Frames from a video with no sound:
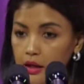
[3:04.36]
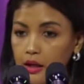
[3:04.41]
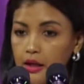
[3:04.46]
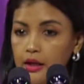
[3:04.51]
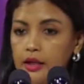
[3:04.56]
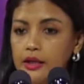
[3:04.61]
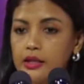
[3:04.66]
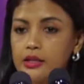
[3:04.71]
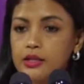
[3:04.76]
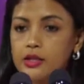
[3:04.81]

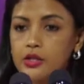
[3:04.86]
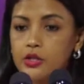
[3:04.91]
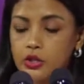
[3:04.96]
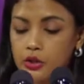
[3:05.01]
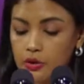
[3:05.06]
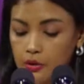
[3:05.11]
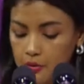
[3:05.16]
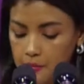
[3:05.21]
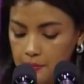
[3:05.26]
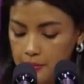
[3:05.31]
Ladies and
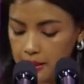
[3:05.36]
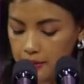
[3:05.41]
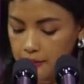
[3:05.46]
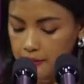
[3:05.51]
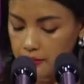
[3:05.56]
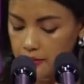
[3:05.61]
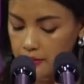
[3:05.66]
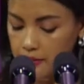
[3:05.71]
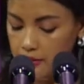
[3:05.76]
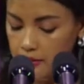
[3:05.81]
gentlemen,
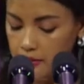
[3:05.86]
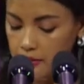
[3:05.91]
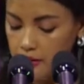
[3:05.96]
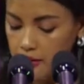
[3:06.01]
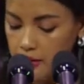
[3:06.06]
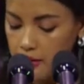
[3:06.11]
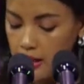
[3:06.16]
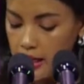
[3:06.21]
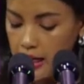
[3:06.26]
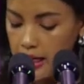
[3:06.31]

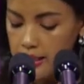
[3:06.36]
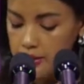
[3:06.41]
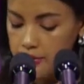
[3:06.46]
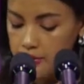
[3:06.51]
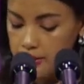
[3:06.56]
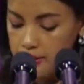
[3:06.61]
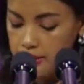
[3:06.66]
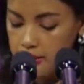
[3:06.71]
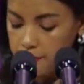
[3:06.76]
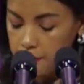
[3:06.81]
as a
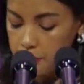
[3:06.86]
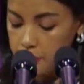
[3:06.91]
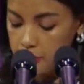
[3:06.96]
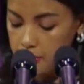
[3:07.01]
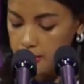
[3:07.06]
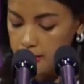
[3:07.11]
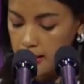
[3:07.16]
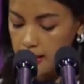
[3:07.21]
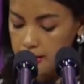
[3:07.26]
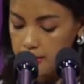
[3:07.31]
civil
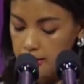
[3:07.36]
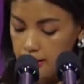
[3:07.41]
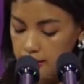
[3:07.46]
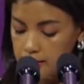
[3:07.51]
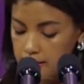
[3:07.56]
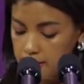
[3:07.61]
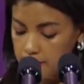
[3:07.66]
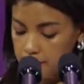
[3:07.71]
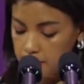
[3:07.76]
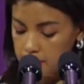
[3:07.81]
society
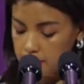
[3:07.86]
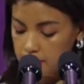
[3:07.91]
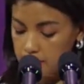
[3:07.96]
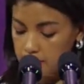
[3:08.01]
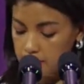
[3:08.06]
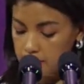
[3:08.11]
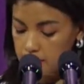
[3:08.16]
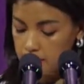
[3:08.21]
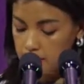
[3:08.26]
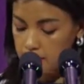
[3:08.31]

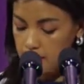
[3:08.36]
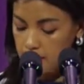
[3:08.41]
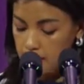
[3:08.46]
activist,